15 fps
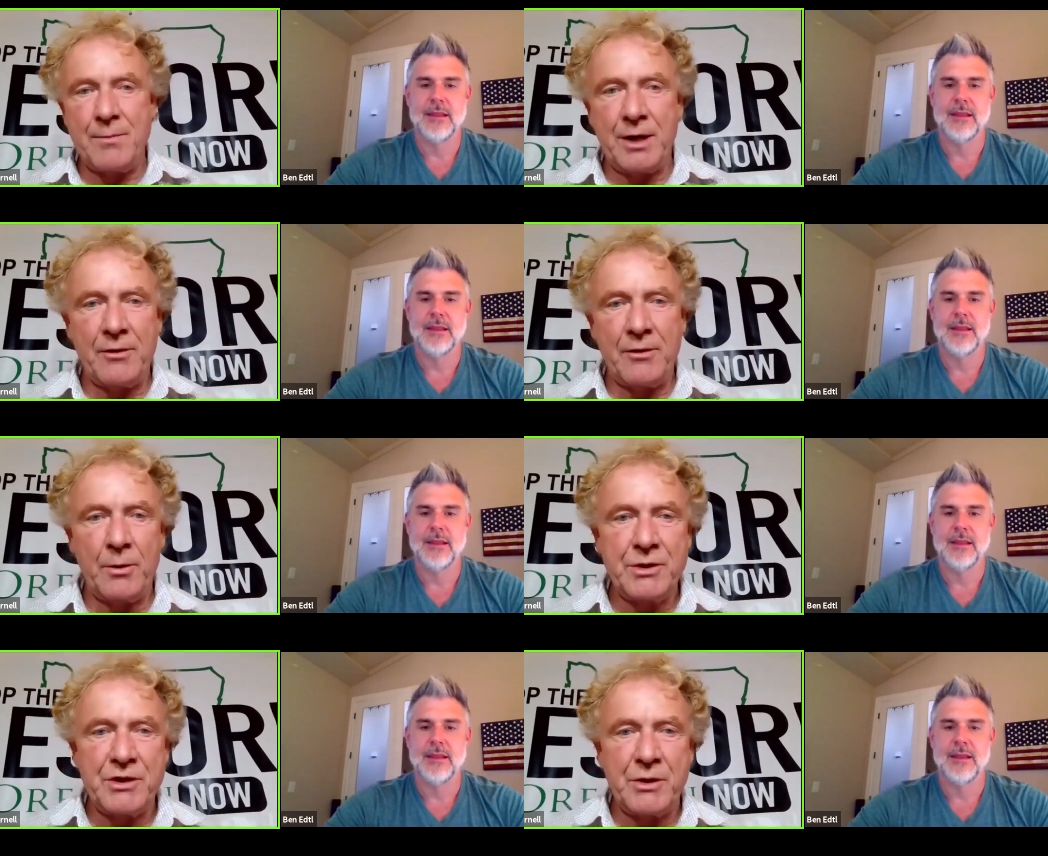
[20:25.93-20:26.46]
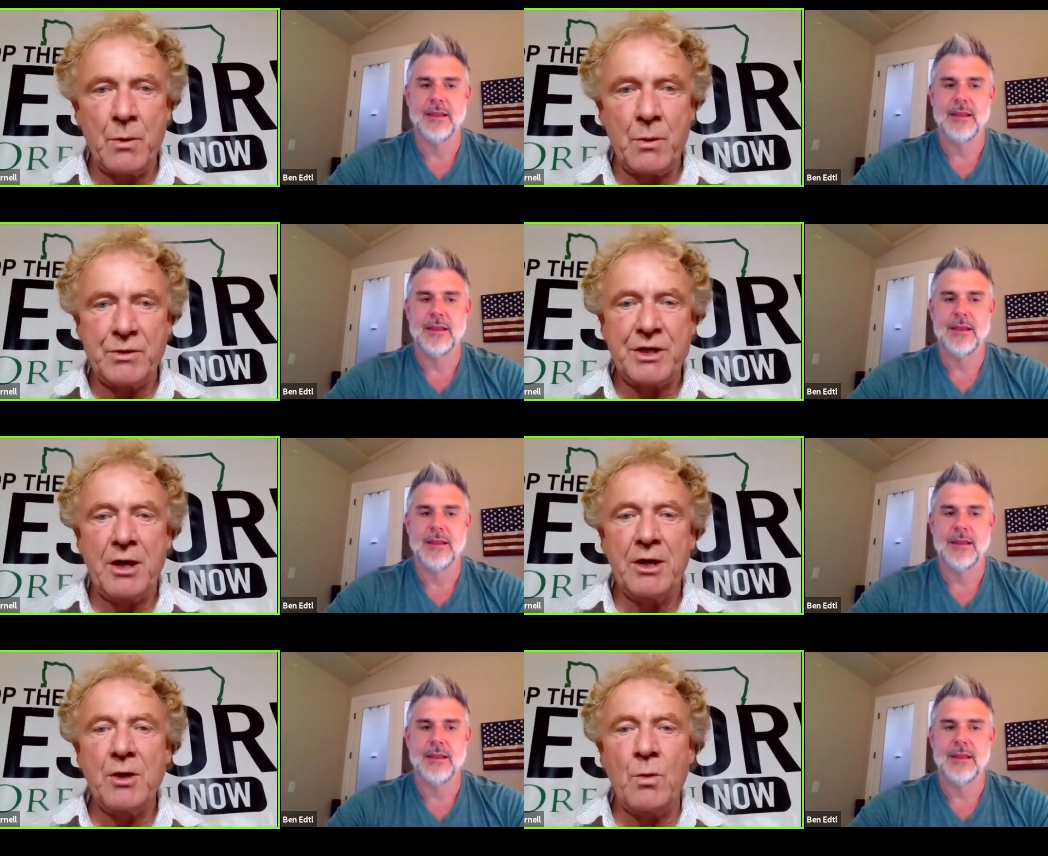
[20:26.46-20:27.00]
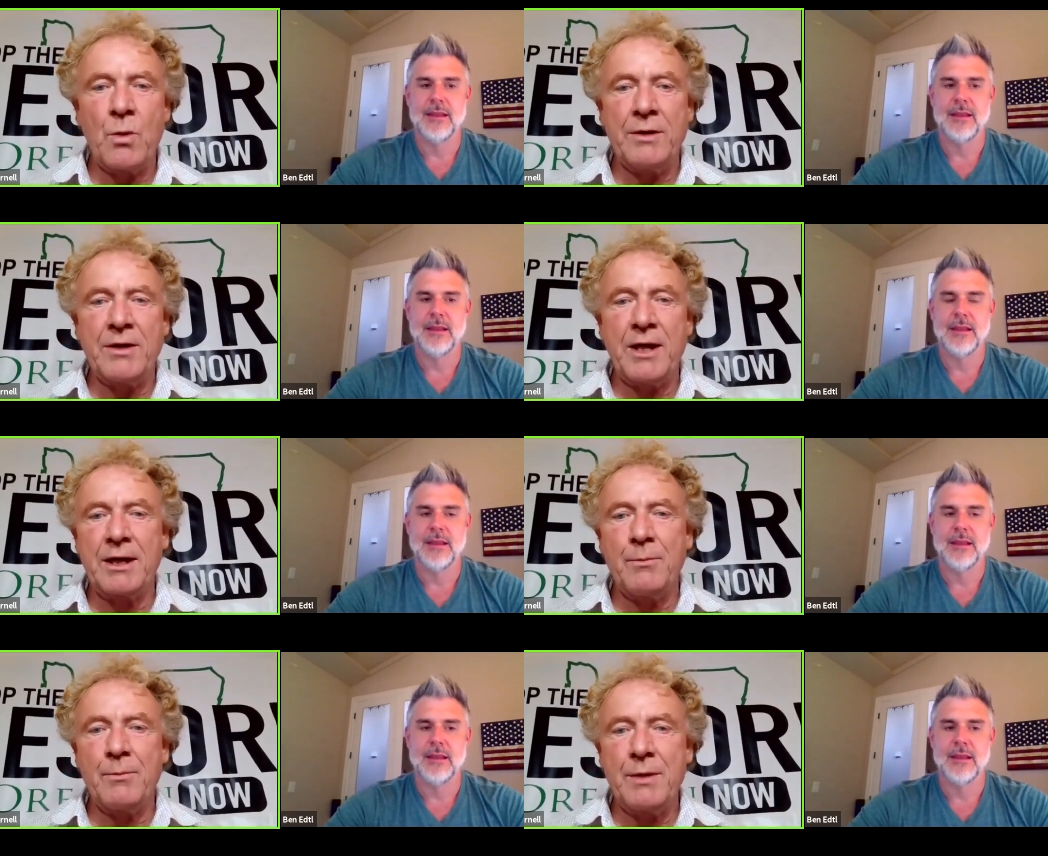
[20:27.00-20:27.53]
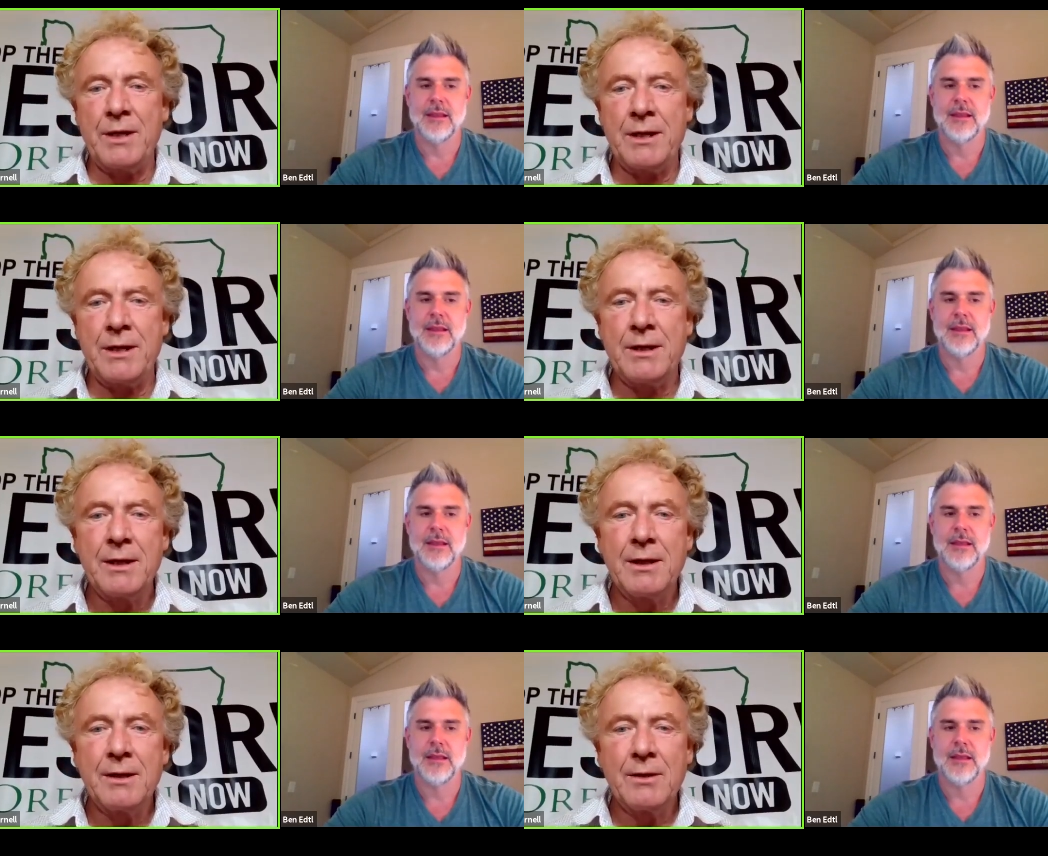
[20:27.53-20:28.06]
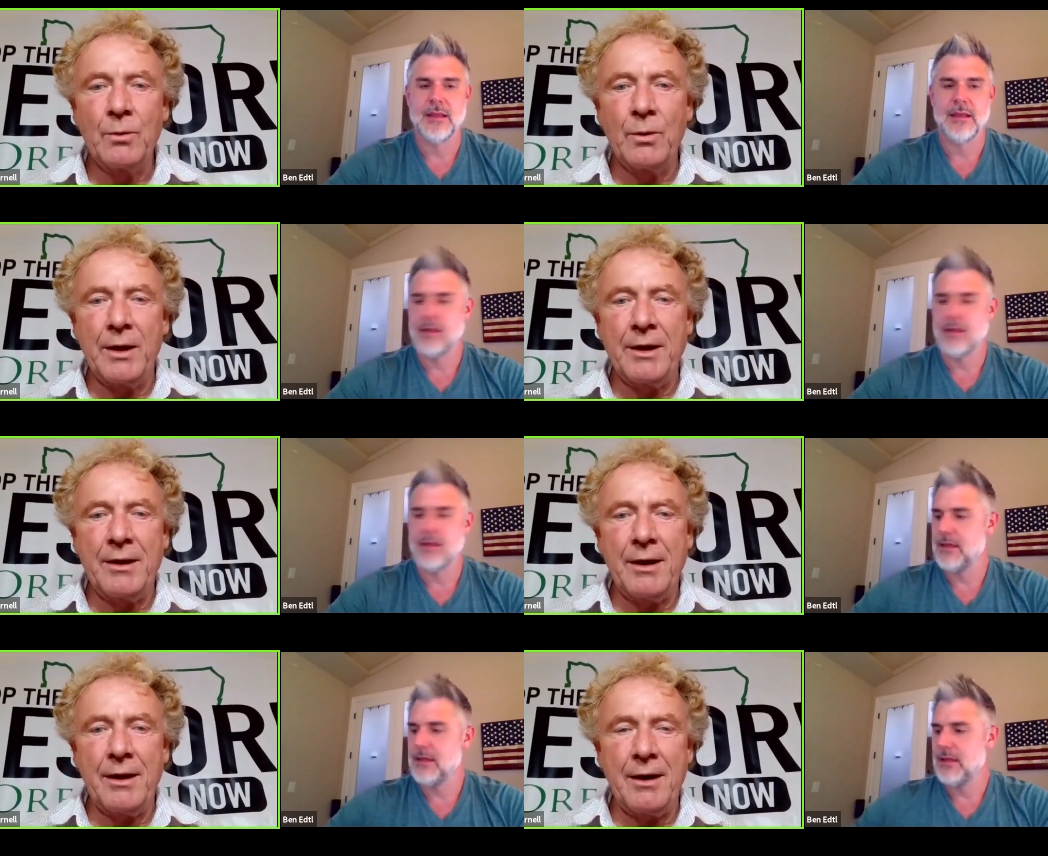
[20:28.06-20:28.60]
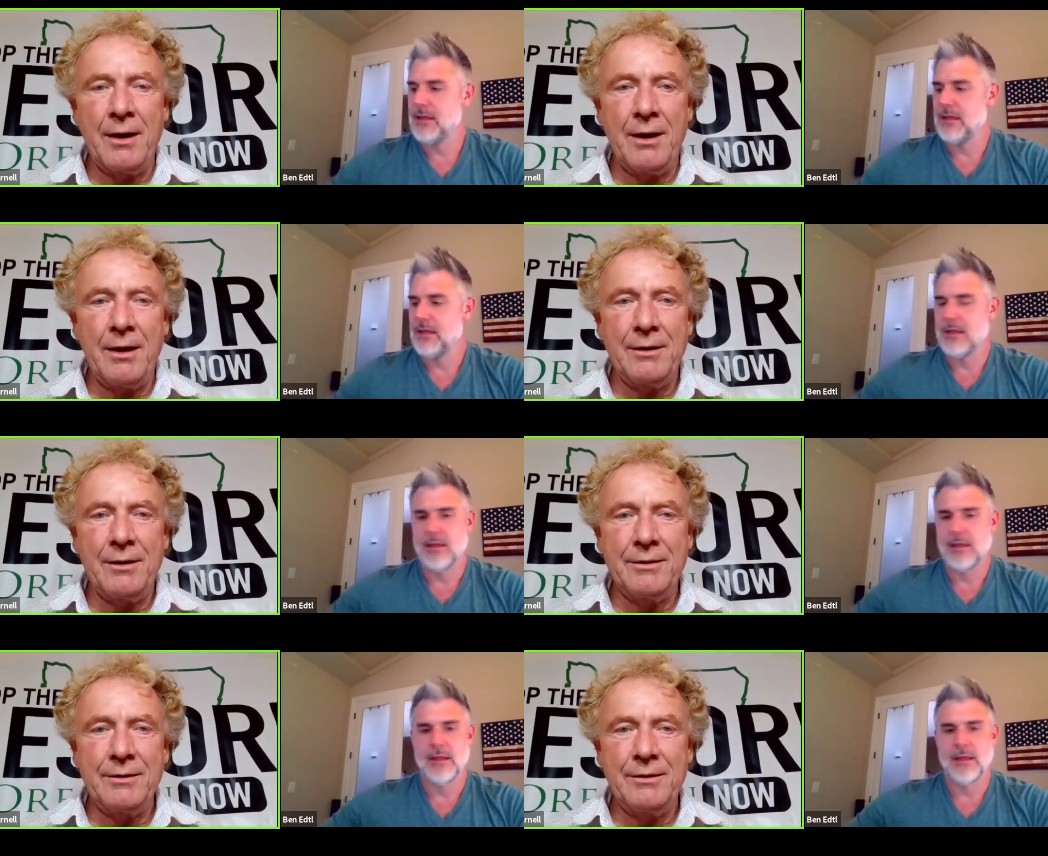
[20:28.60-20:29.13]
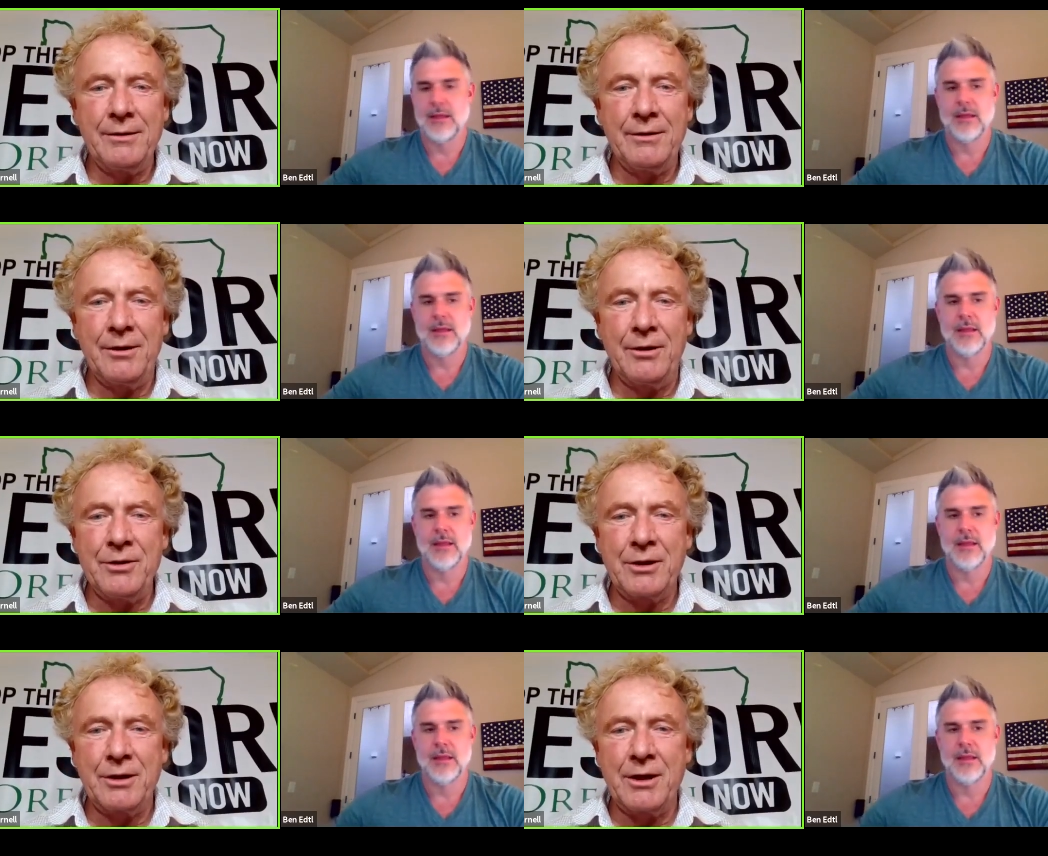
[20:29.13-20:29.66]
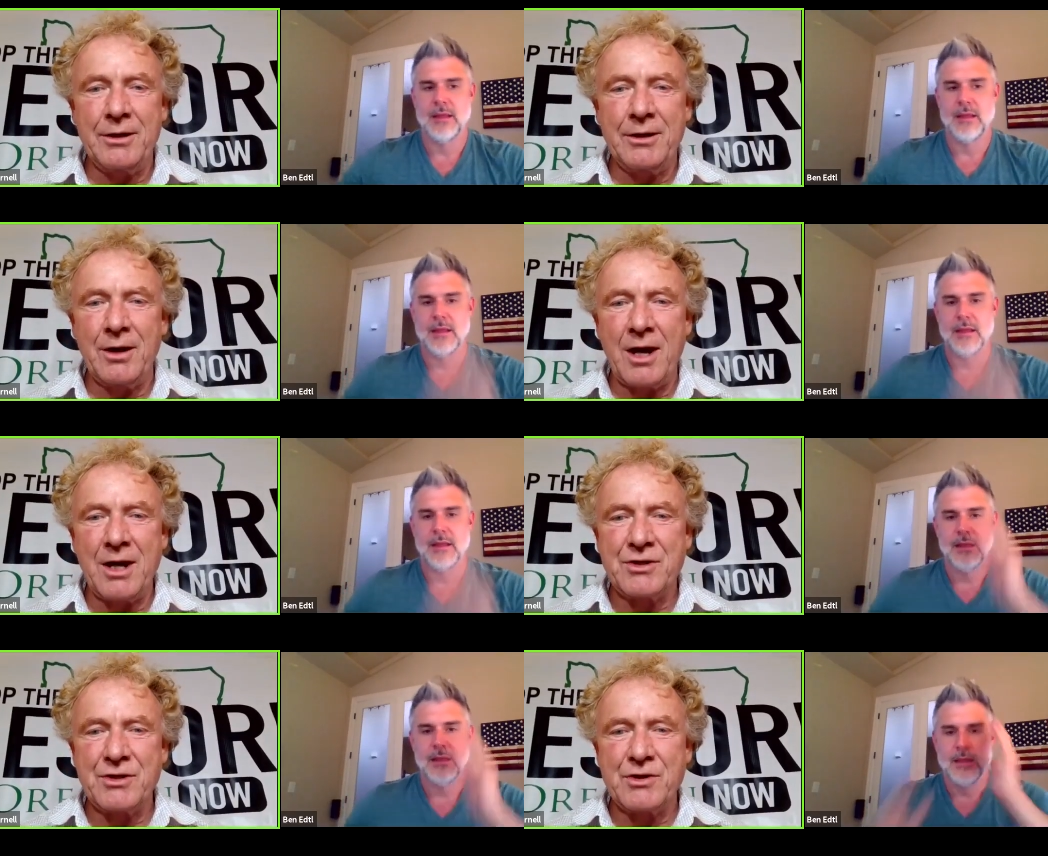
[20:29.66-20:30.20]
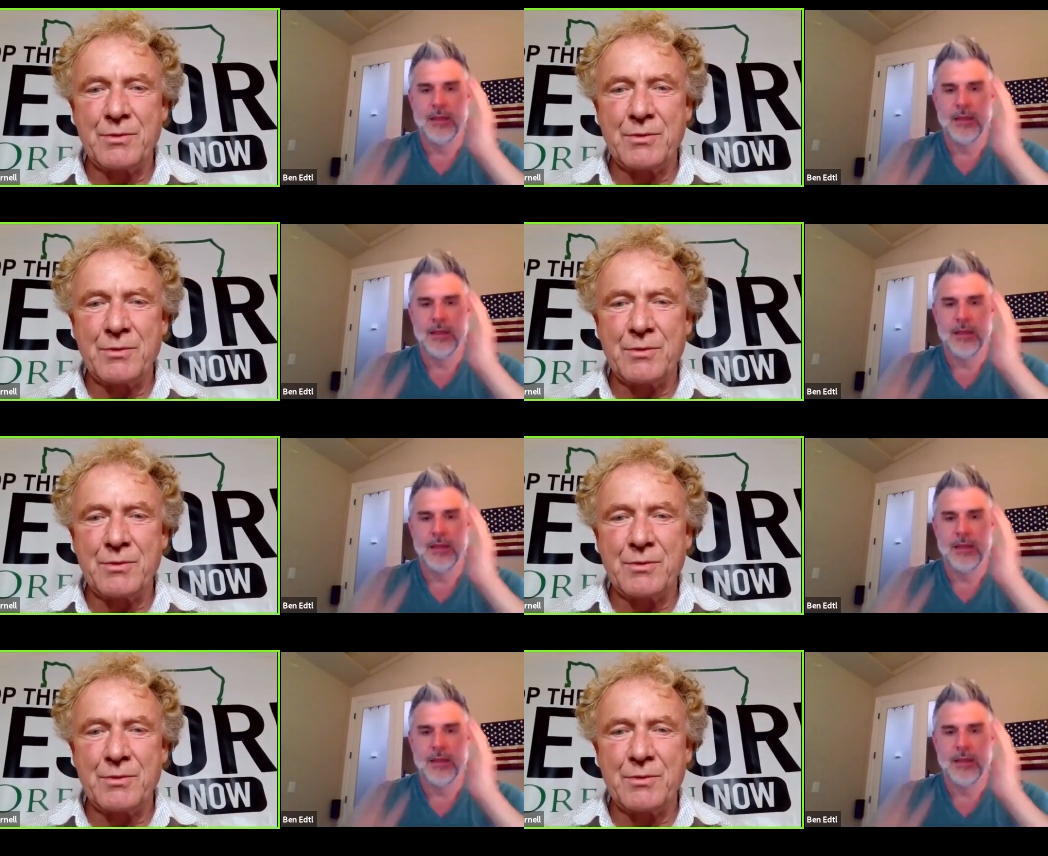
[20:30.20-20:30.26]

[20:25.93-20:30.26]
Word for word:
Speaker 1: In other words, they won't tell you when they can be, when uh, you know you can get your license